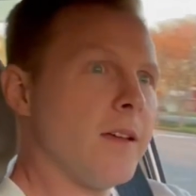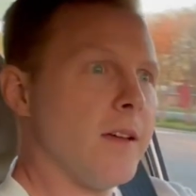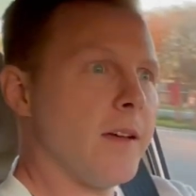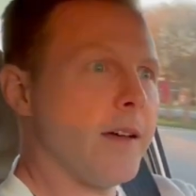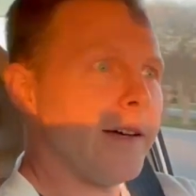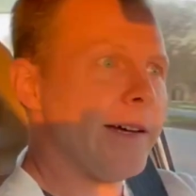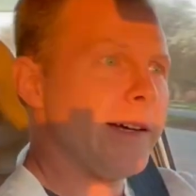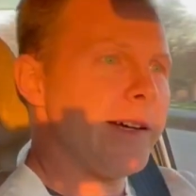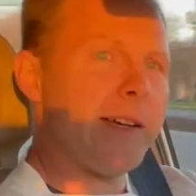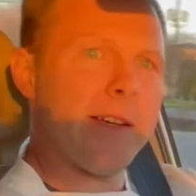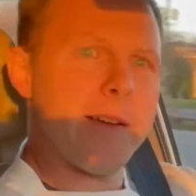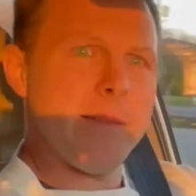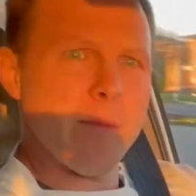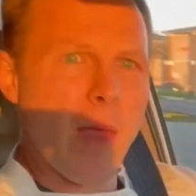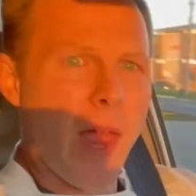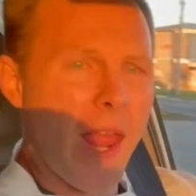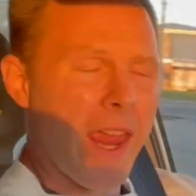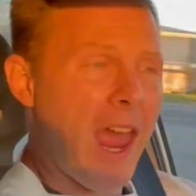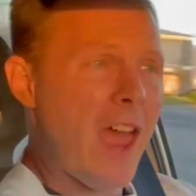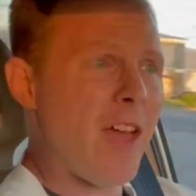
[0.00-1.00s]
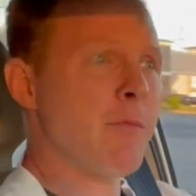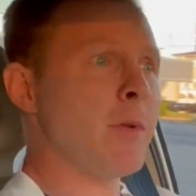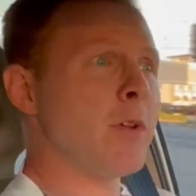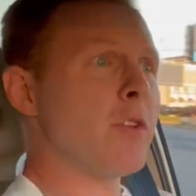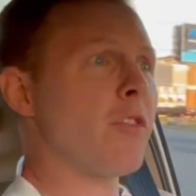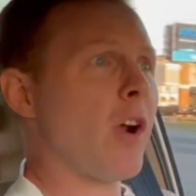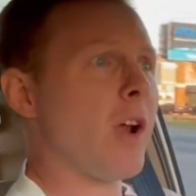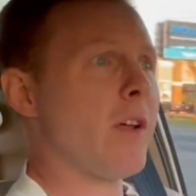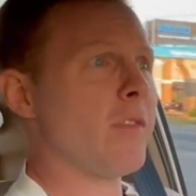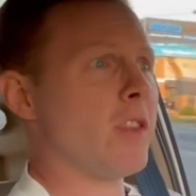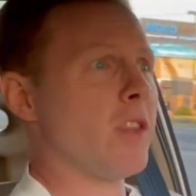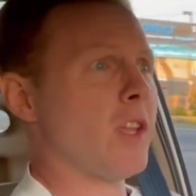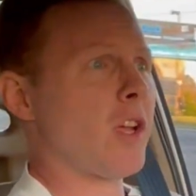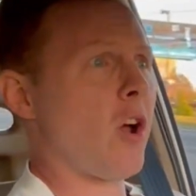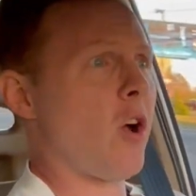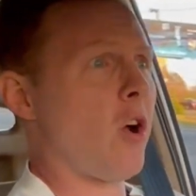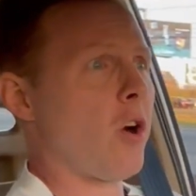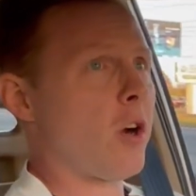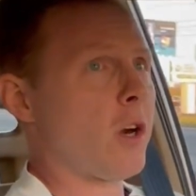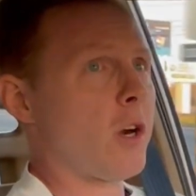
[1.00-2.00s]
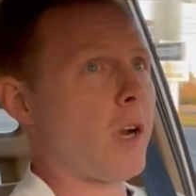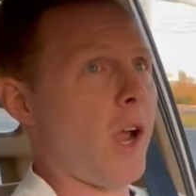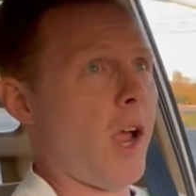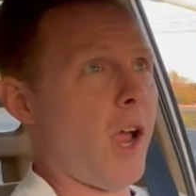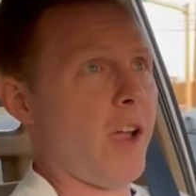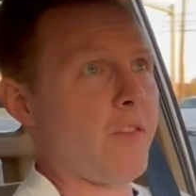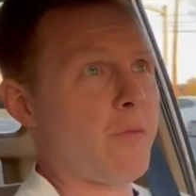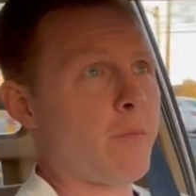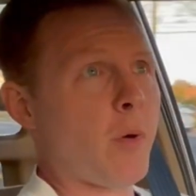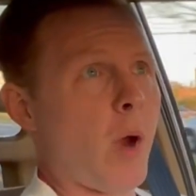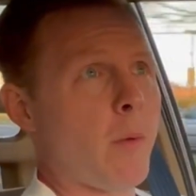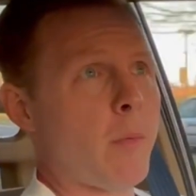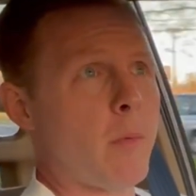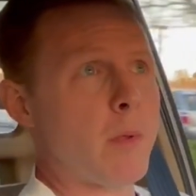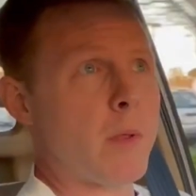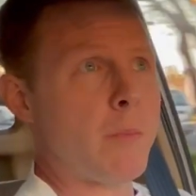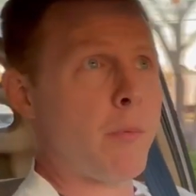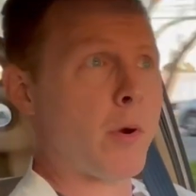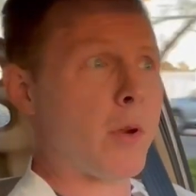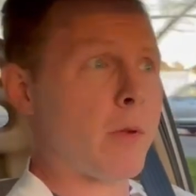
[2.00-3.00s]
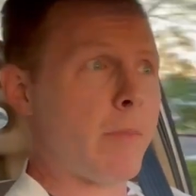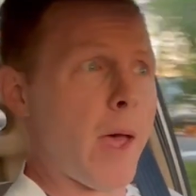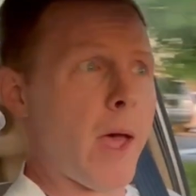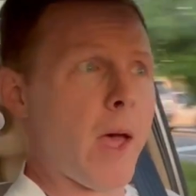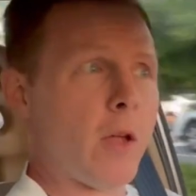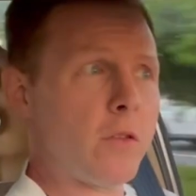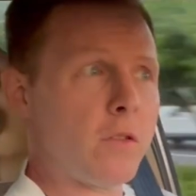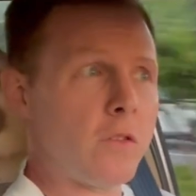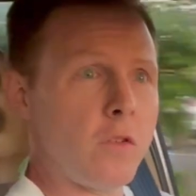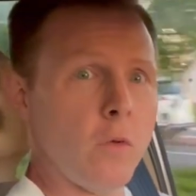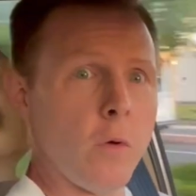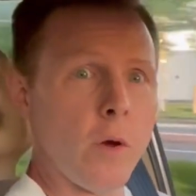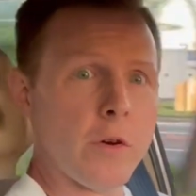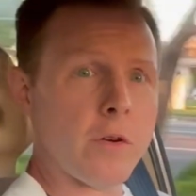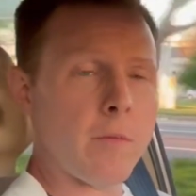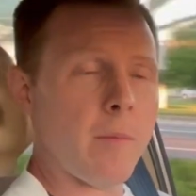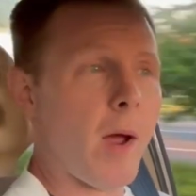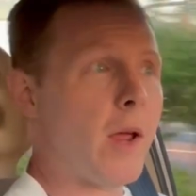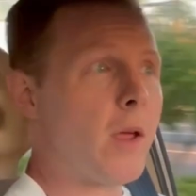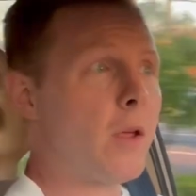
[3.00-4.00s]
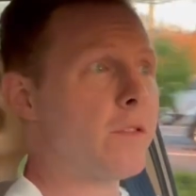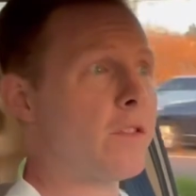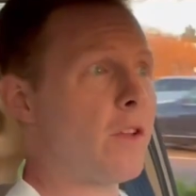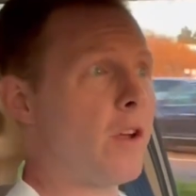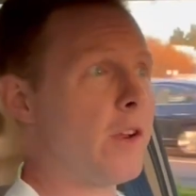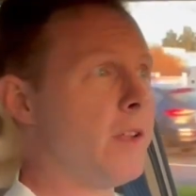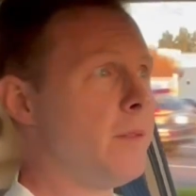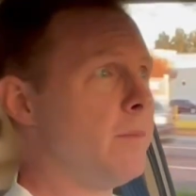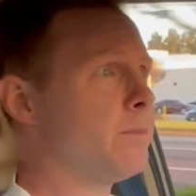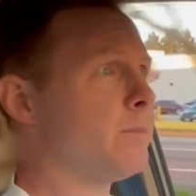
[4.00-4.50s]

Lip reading: I have been driving the car. I've probably put about 200 miles on it,